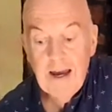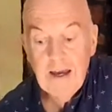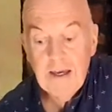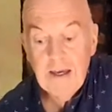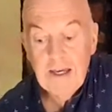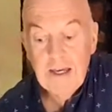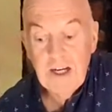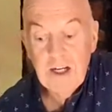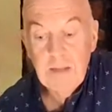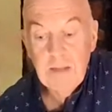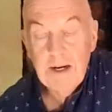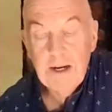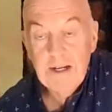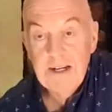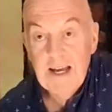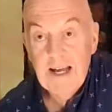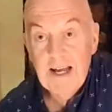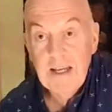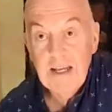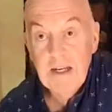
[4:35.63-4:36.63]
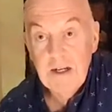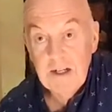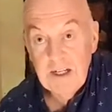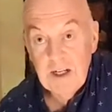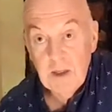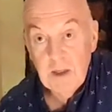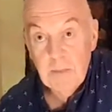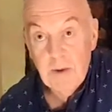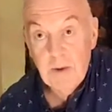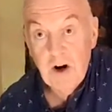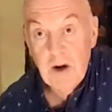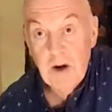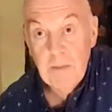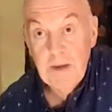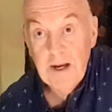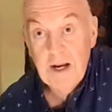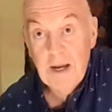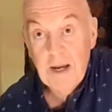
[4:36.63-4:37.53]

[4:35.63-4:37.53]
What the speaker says: Katie McNally and Neil Perlman.